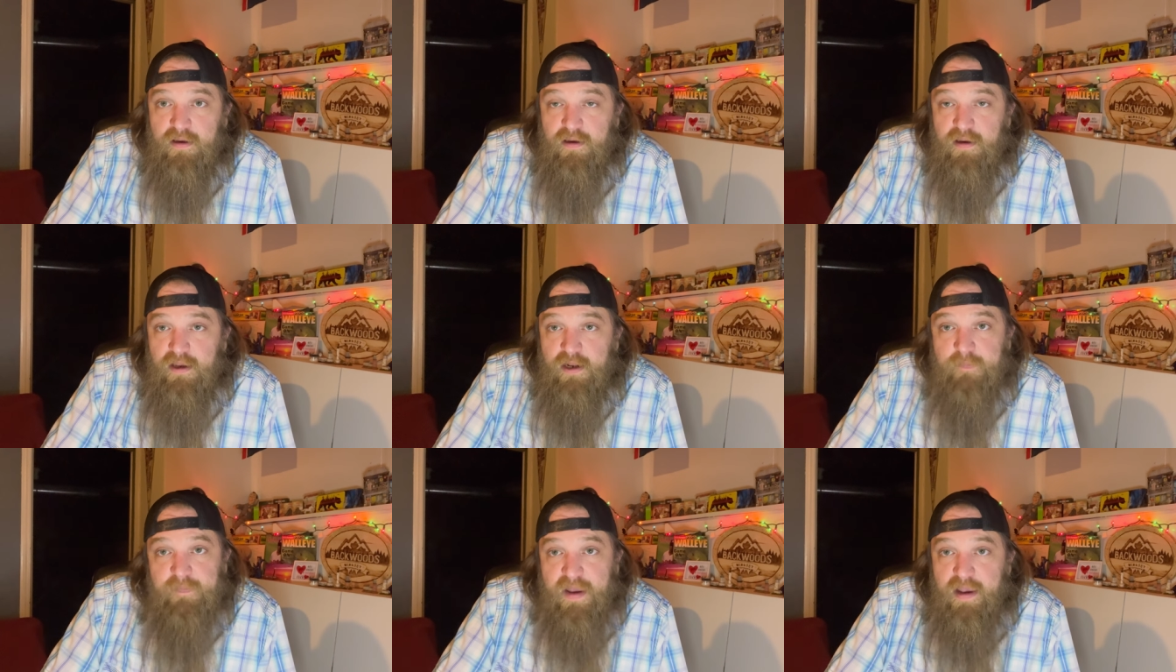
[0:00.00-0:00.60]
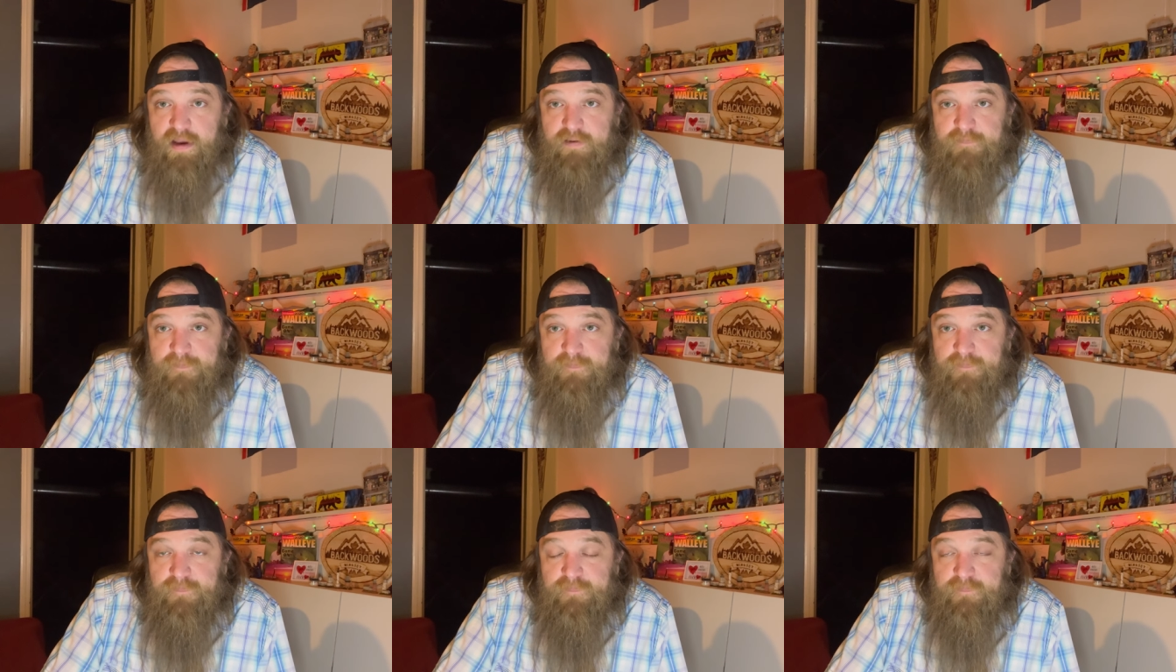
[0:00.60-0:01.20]
in May.
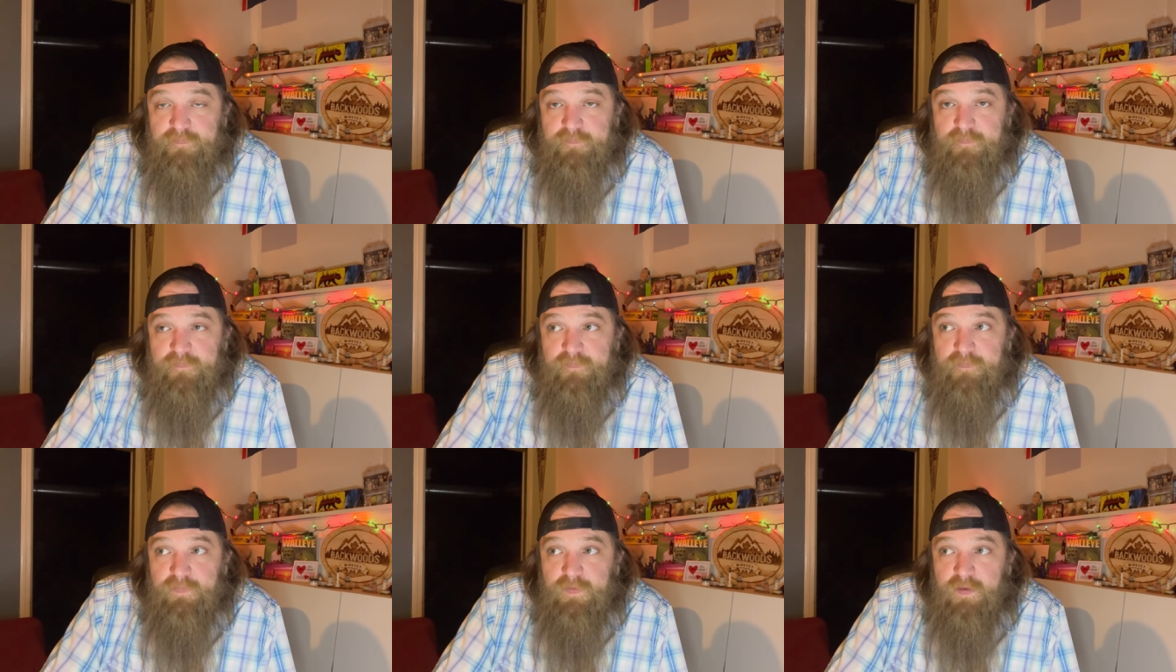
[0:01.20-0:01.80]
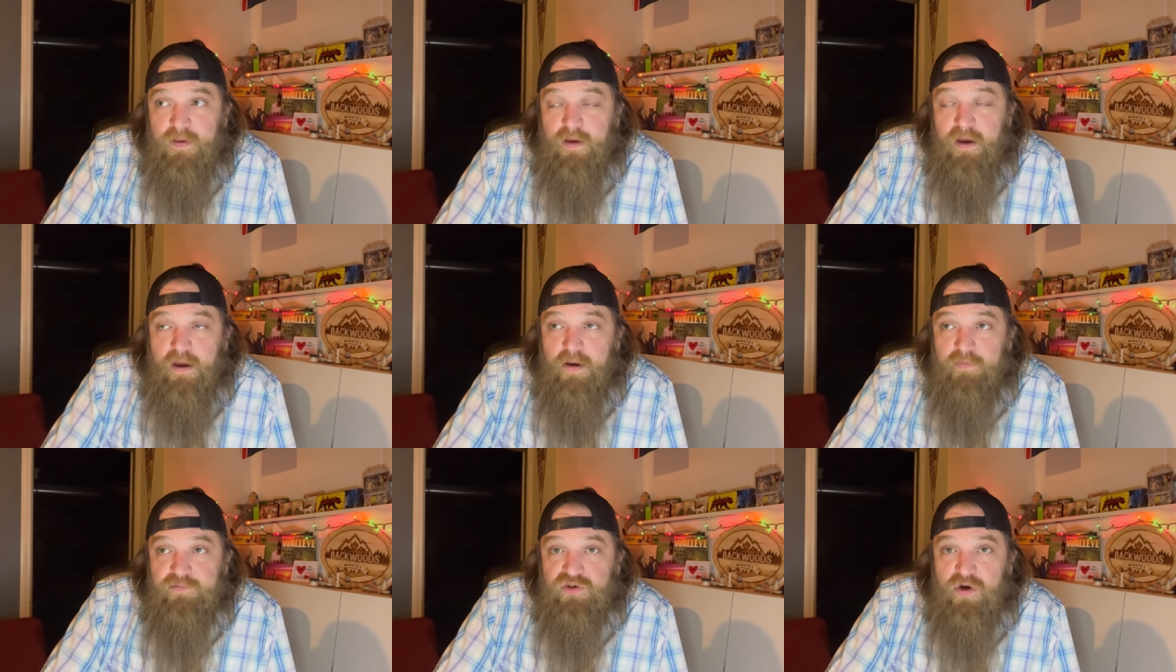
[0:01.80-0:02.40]

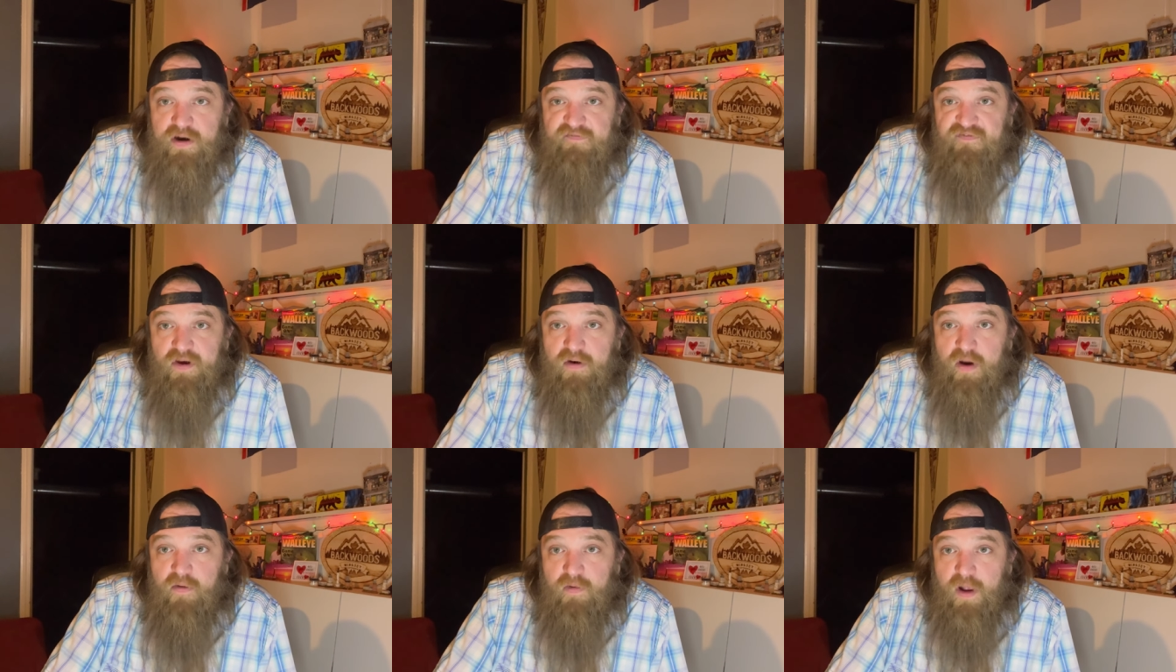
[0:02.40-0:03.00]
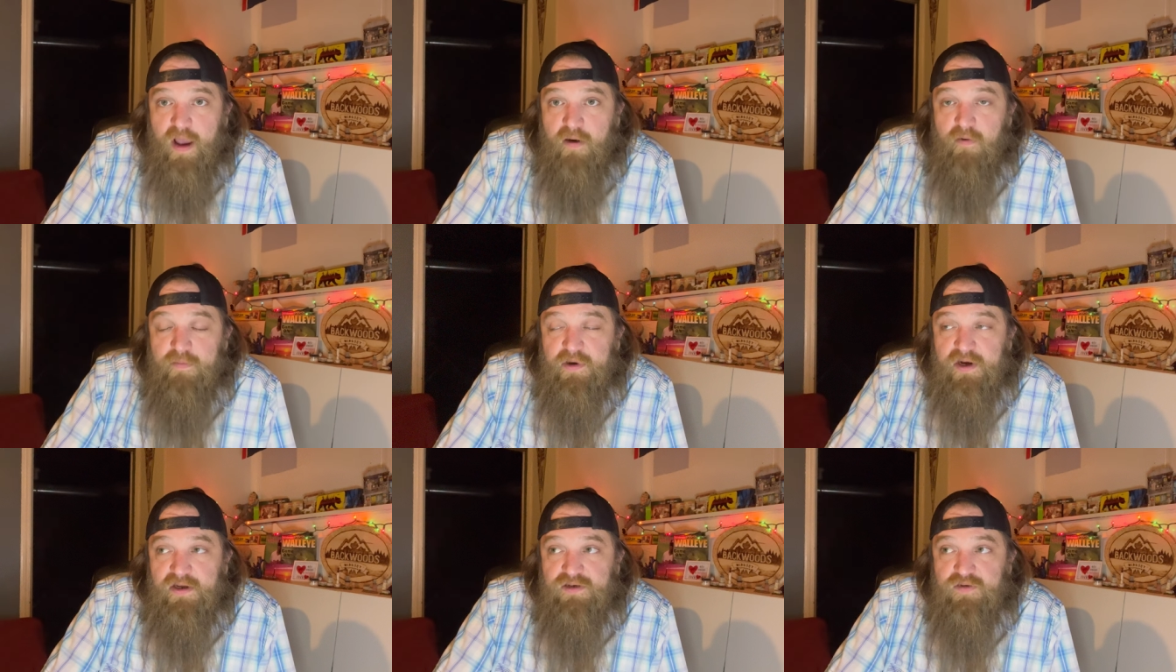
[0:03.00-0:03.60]
I'm trying to figure out how I'm
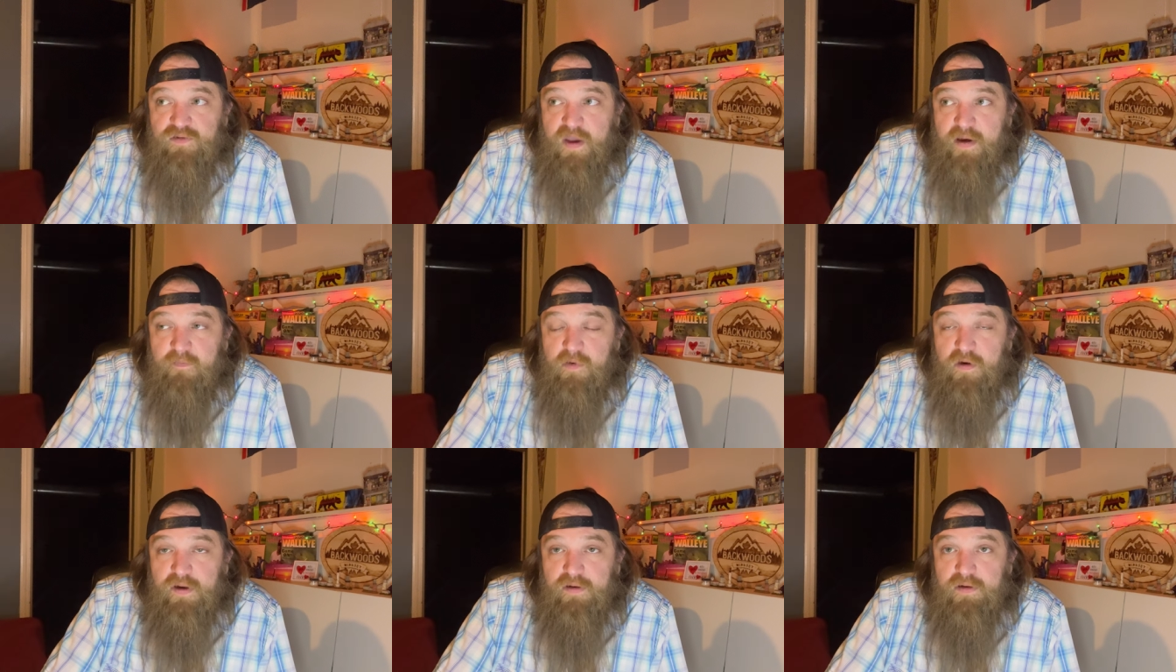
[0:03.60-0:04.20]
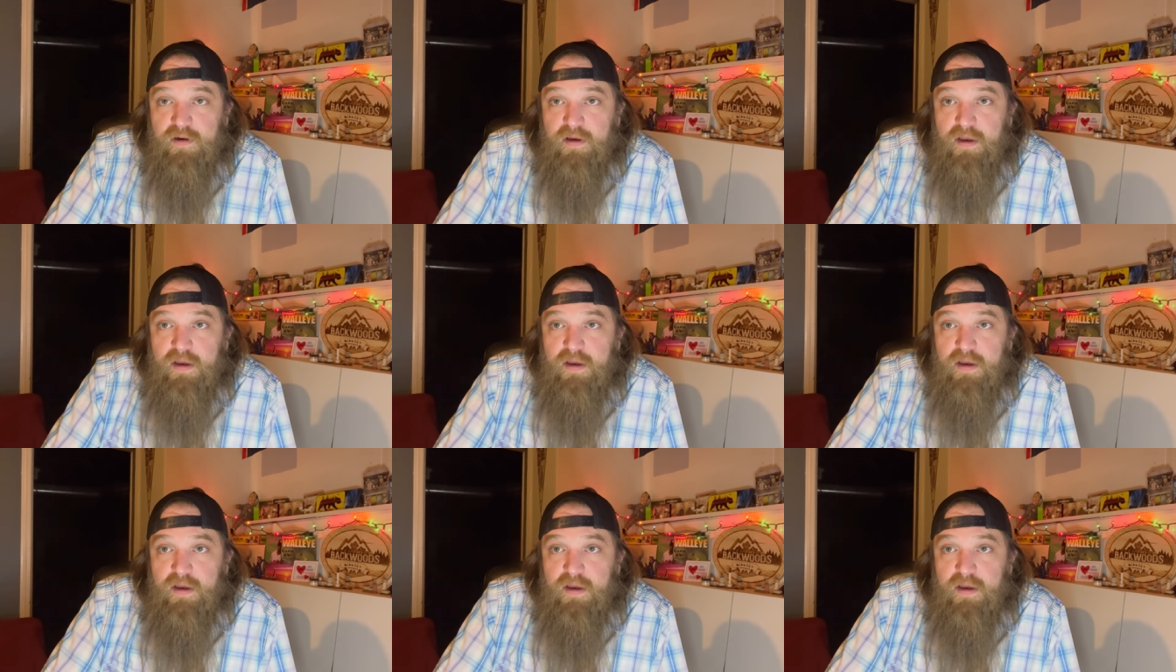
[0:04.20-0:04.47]
gonna do that one.